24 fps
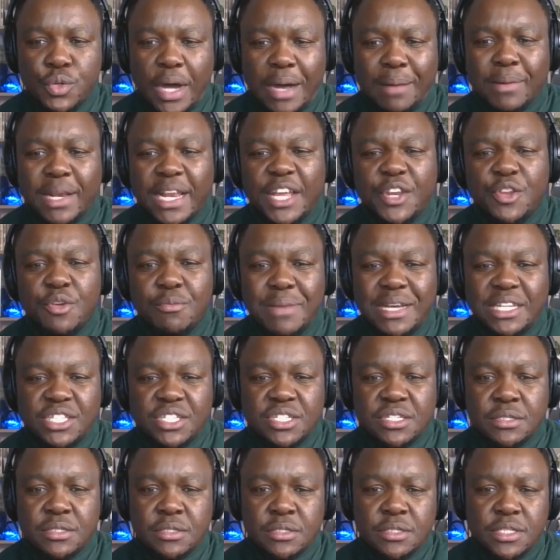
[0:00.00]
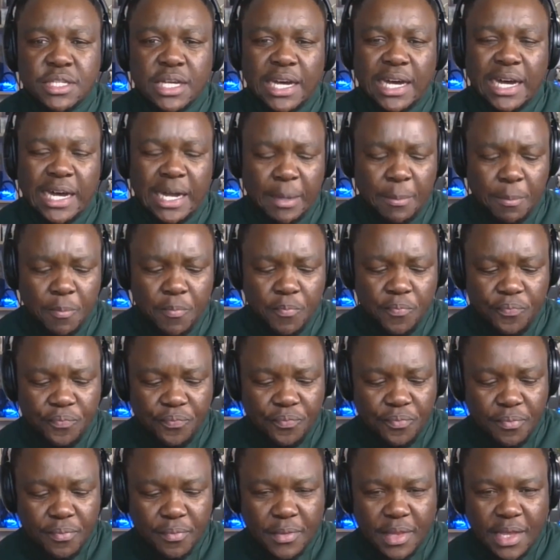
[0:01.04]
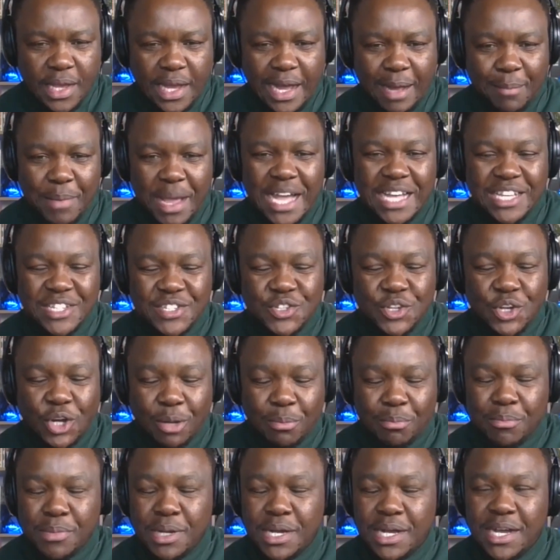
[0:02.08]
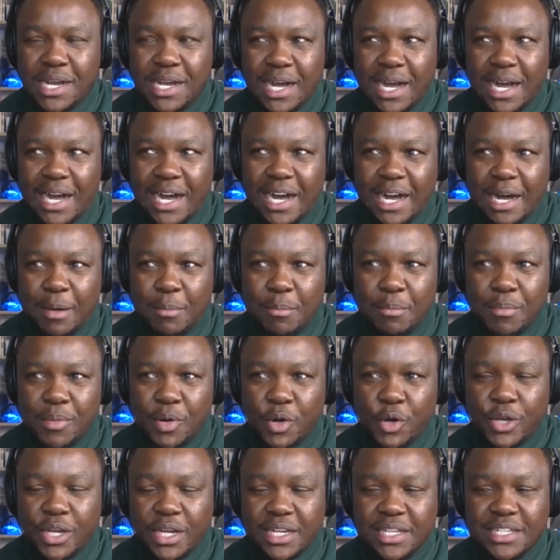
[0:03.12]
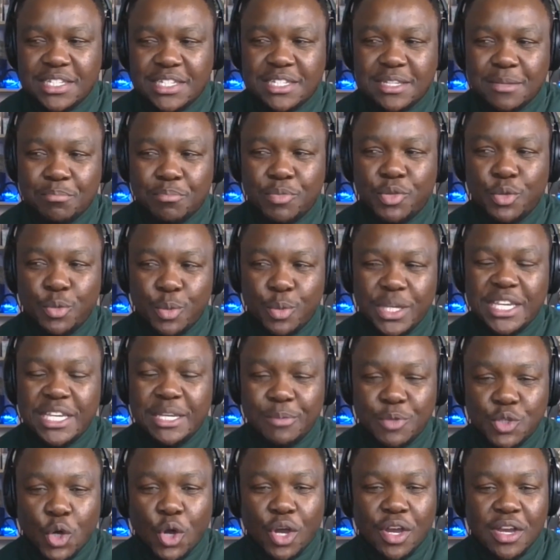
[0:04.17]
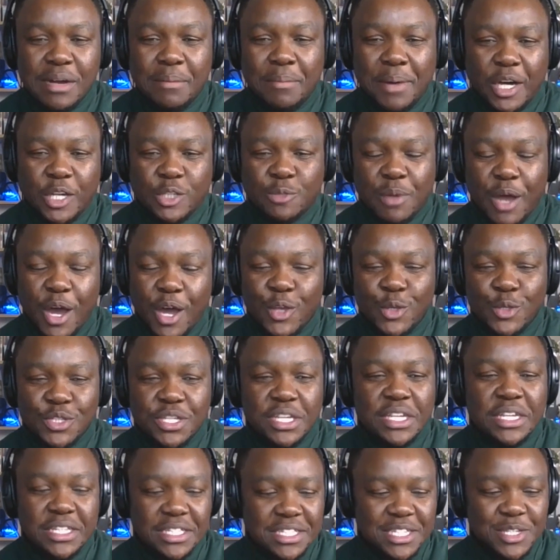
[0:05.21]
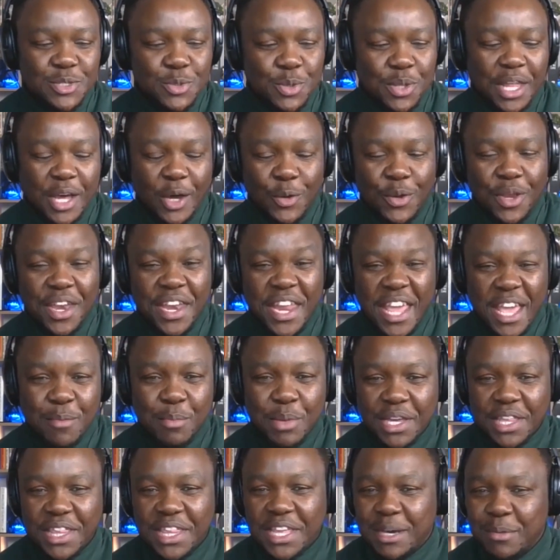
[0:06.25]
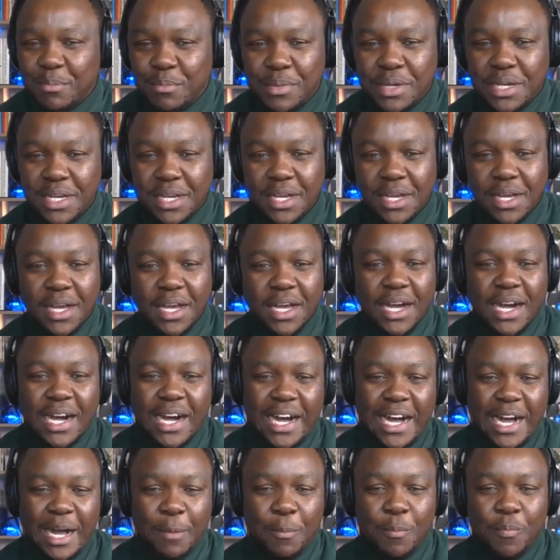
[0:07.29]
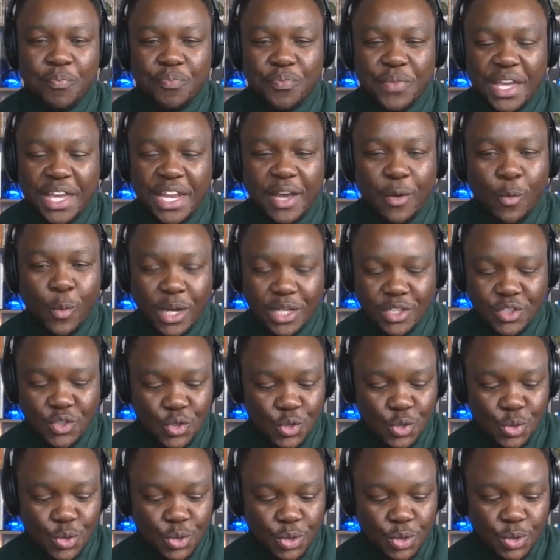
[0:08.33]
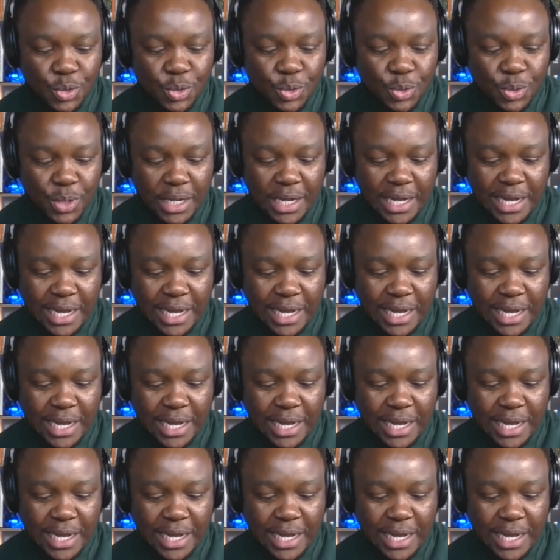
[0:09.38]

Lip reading: I'm glad you mentioned Eskom, or at least we keep talking about power utilities without naming them. And I want to